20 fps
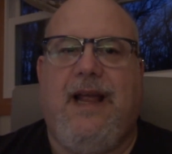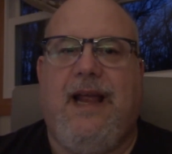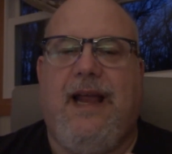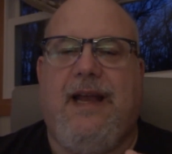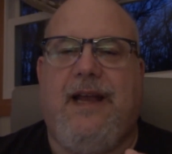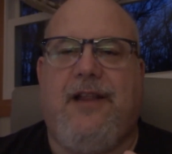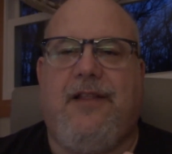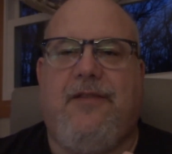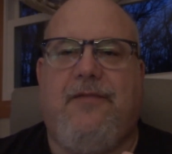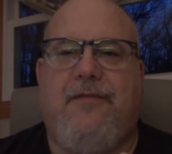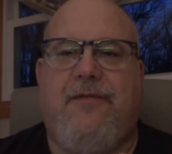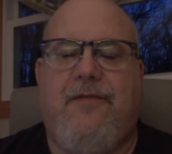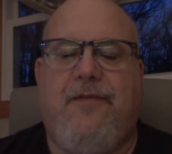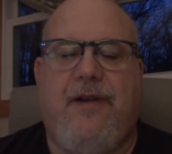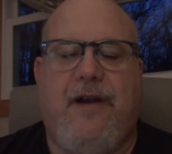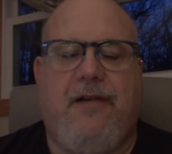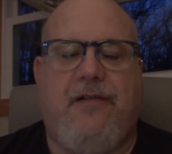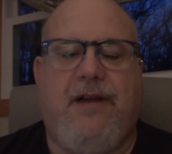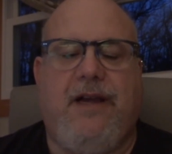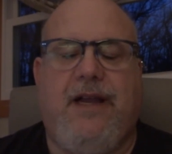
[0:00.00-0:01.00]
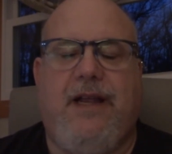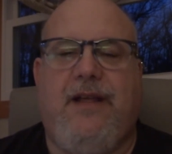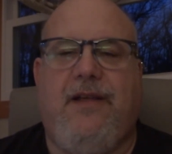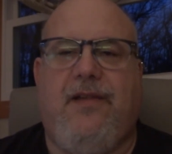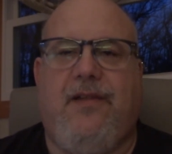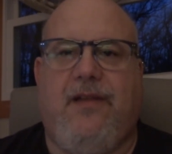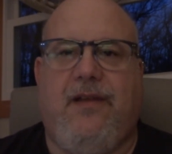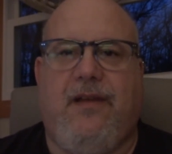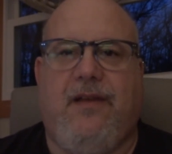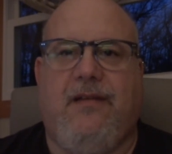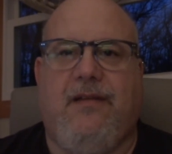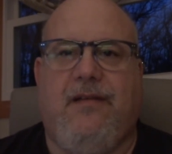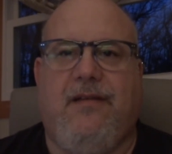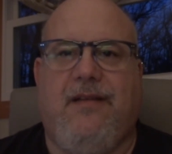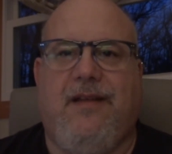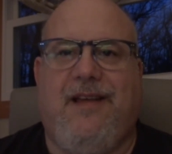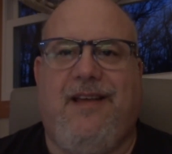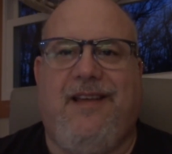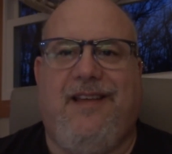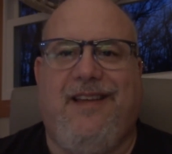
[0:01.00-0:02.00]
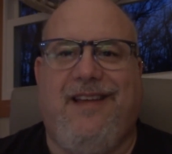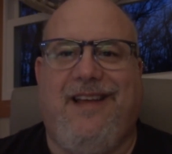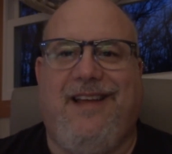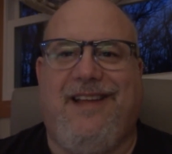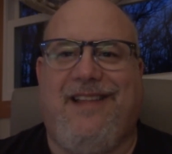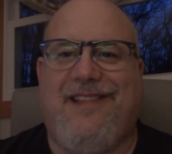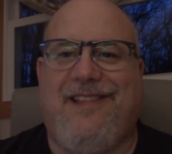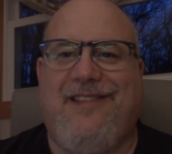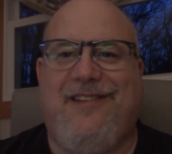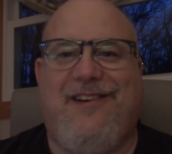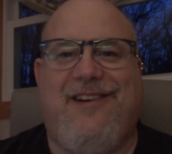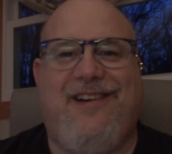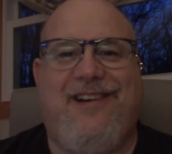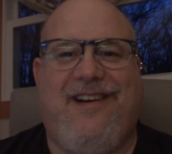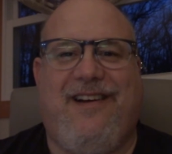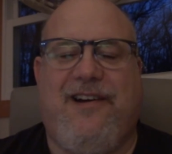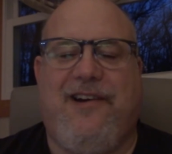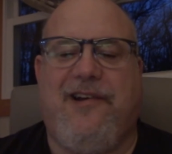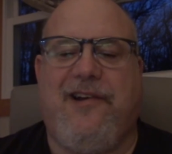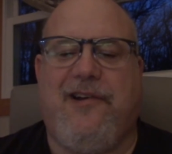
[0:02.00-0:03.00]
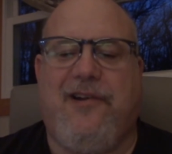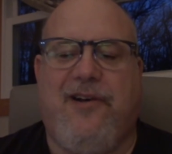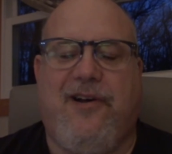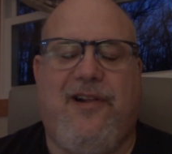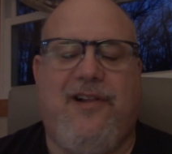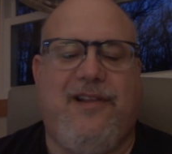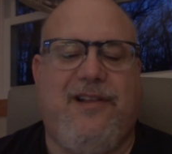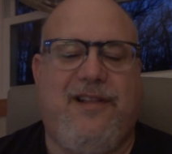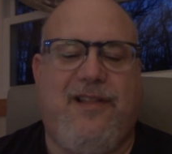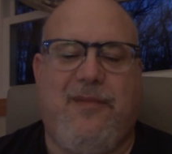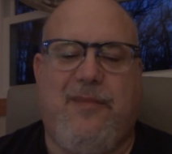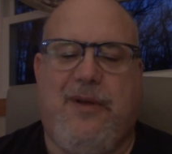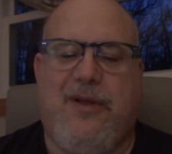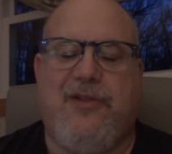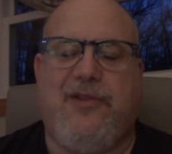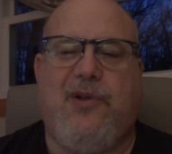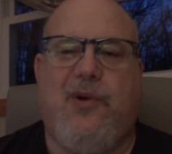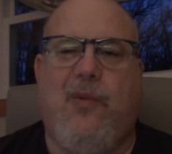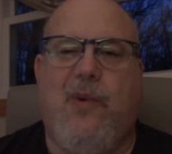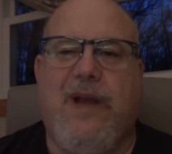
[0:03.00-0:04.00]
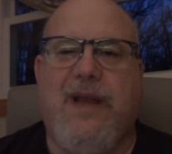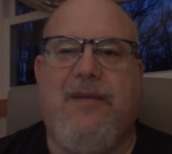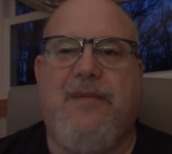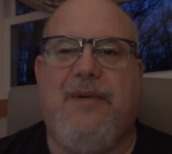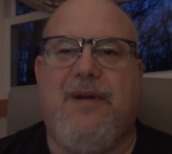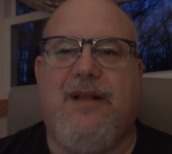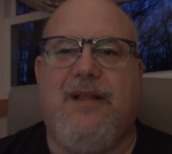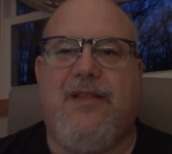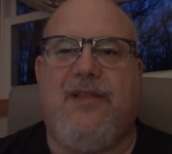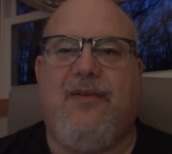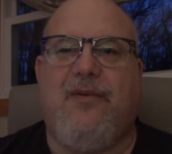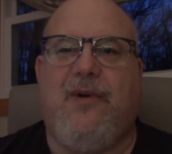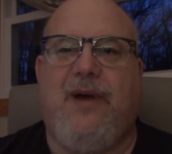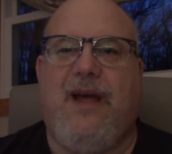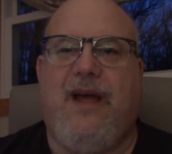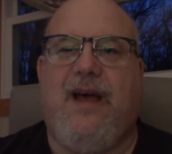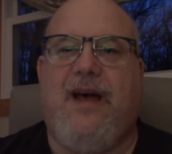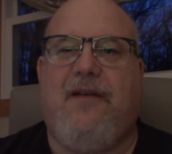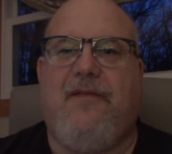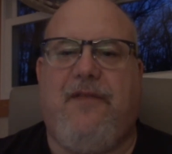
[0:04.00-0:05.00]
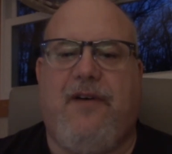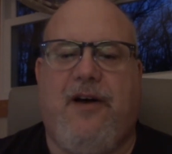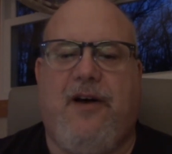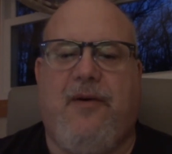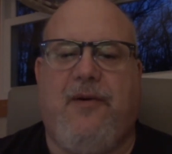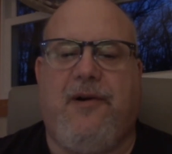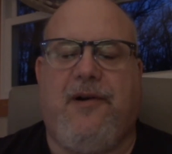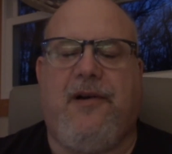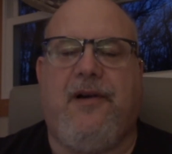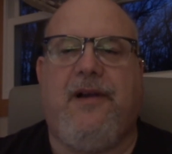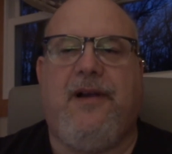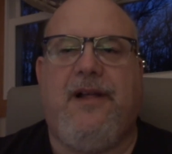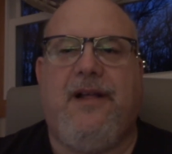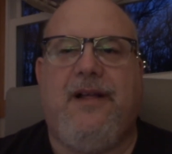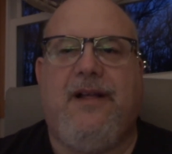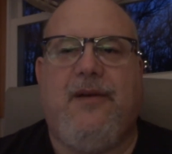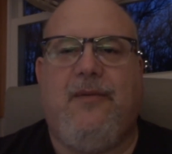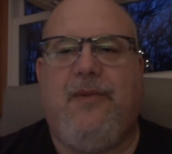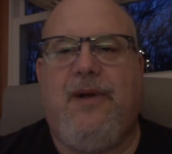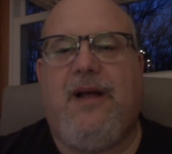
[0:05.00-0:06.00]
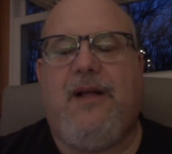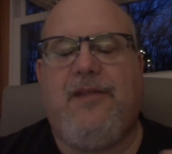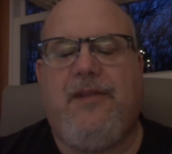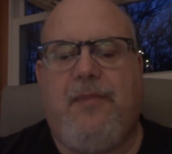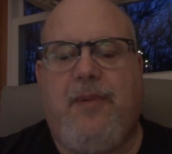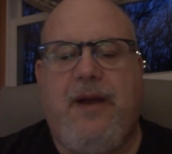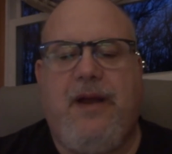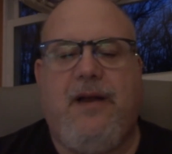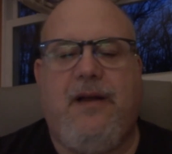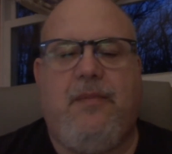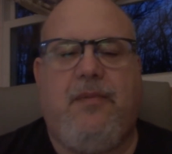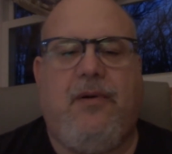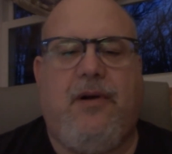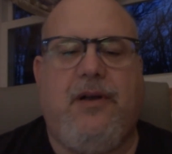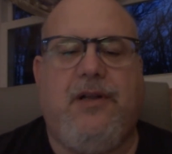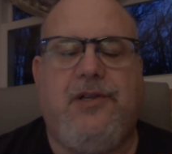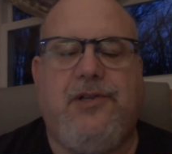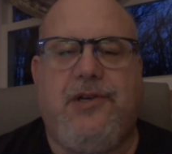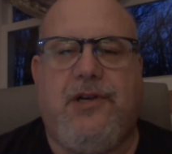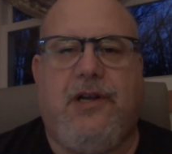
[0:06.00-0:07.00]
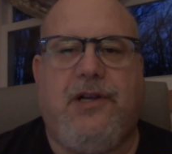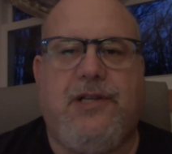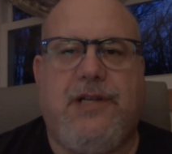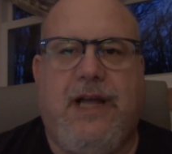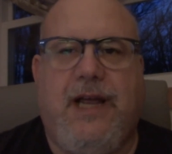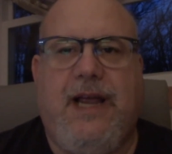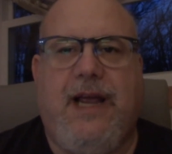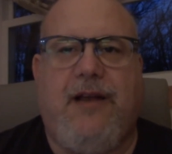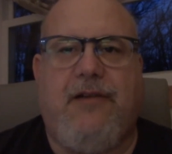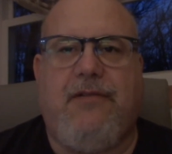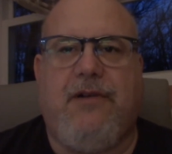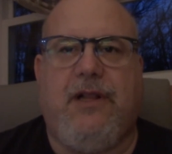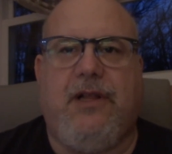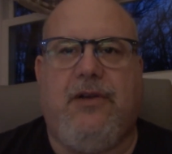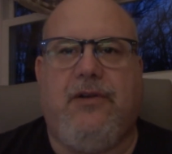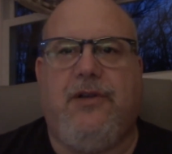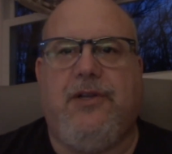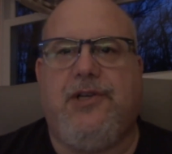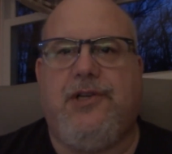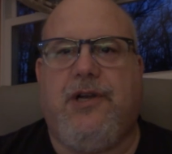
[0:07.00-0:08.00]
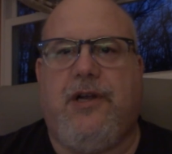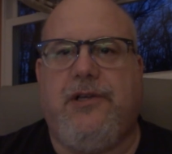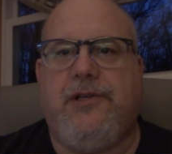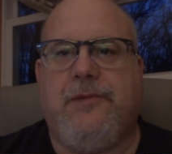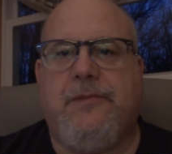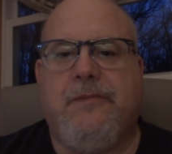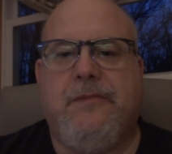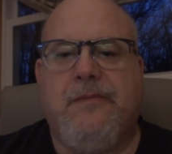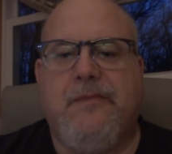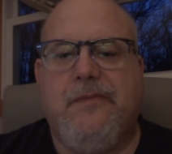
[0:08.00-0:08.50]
And it's very easy. It's not hard at all. It's about 20 minutes to a half hour. Well, depending upon the judge. I had a really good judge.